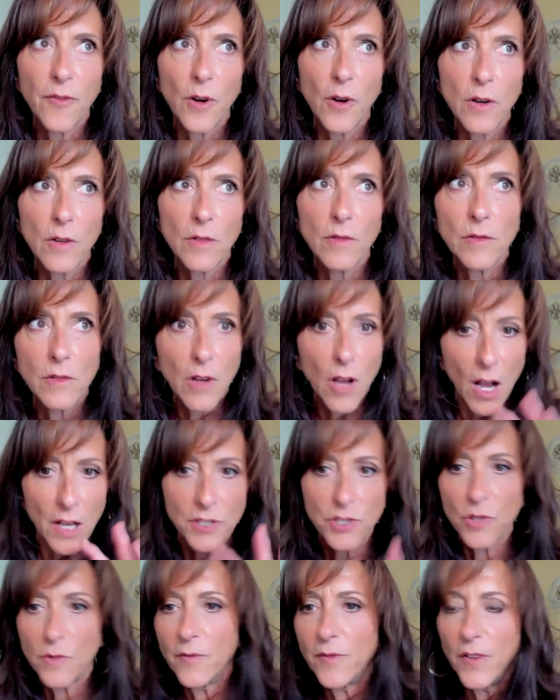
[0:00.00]
for
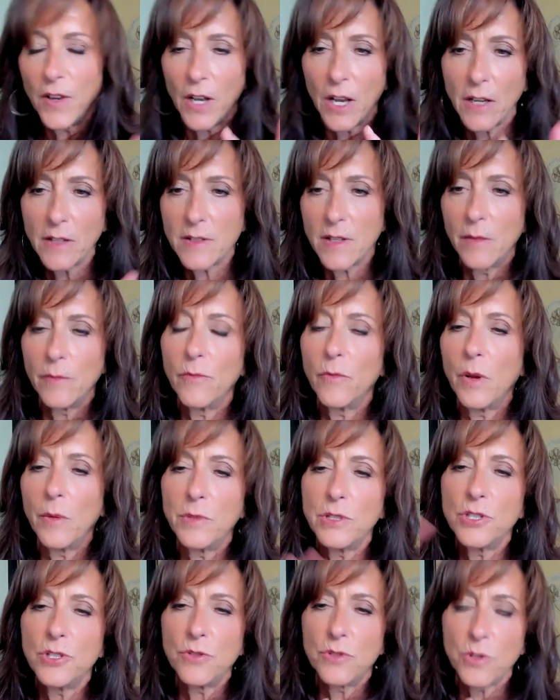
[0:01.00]
costume fittings. And we
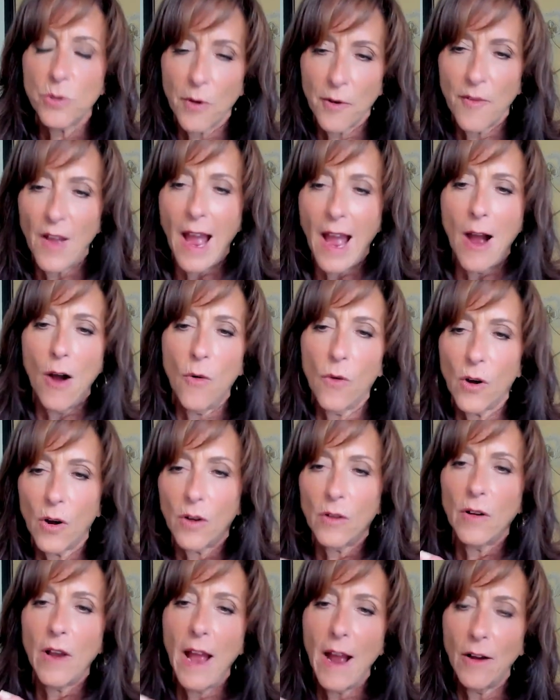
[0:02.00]
would do sort of
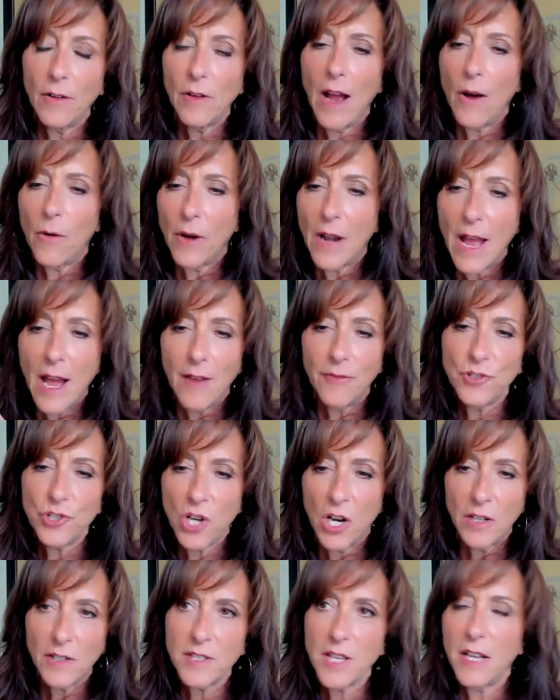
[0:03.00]
hour and a half
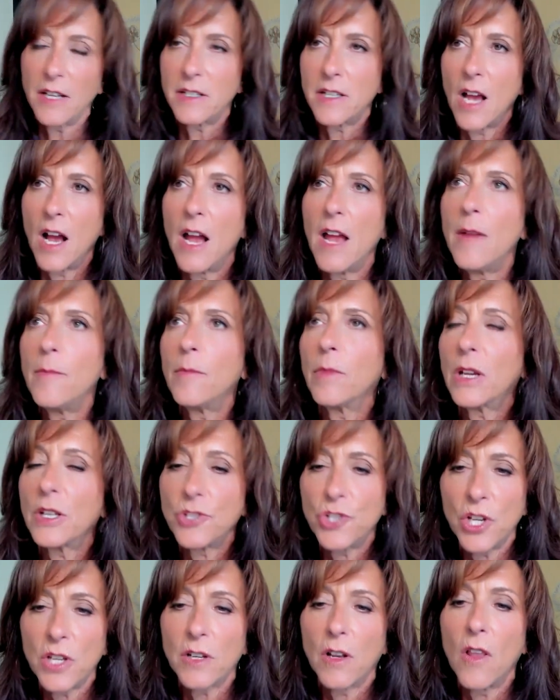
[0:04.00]
chunks at a time, because
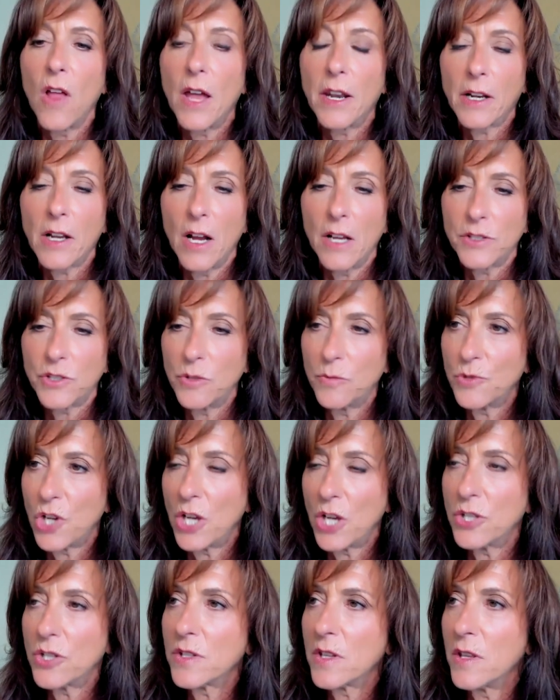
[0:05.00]
she had a lot of costume
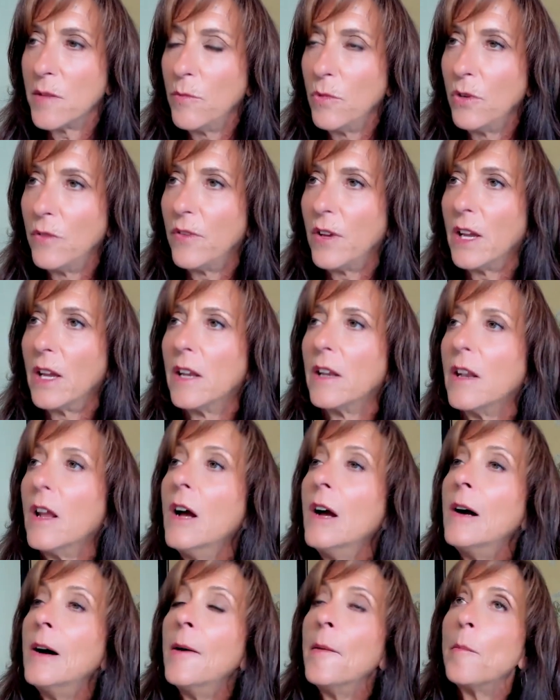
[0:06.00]
changes in the movie.
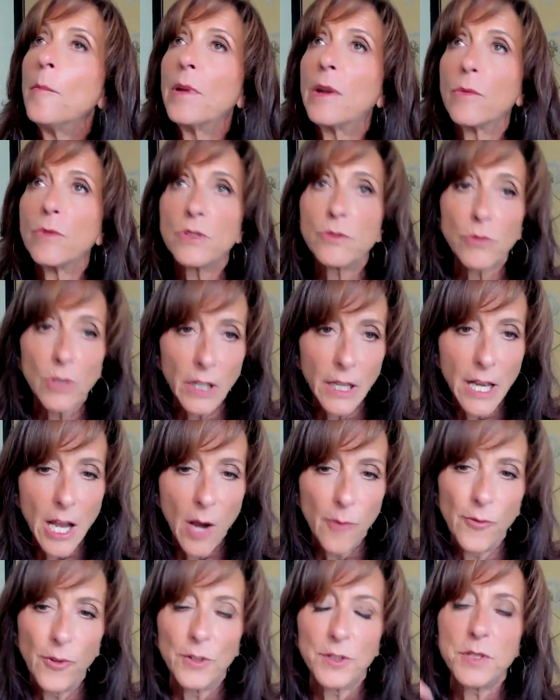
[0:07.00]
But it was really
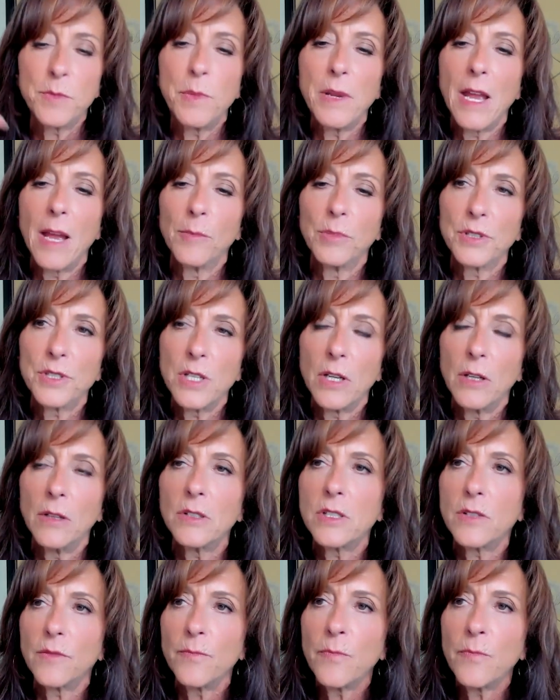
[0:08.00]
helpful to be able to